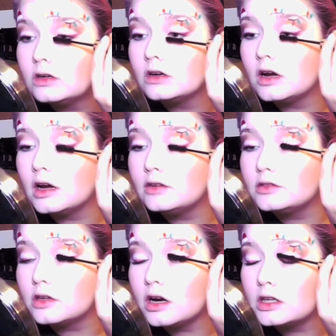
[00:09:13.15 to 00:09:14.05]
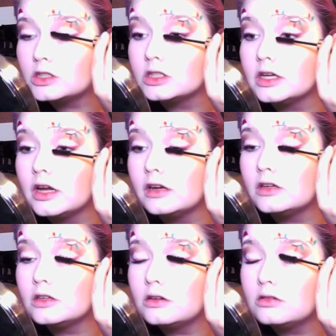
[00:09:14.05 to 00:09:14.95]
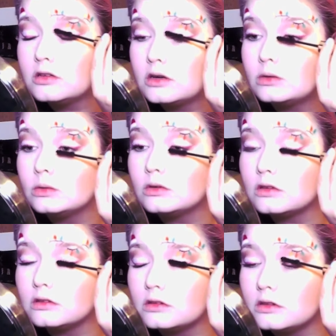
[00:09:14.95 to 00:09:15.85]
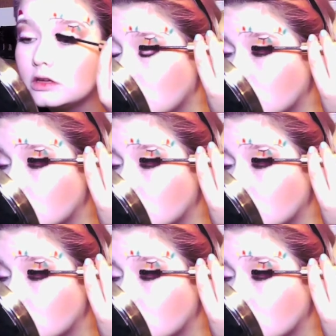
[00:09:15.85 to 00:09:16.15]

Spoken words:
after actually, a two-toned lip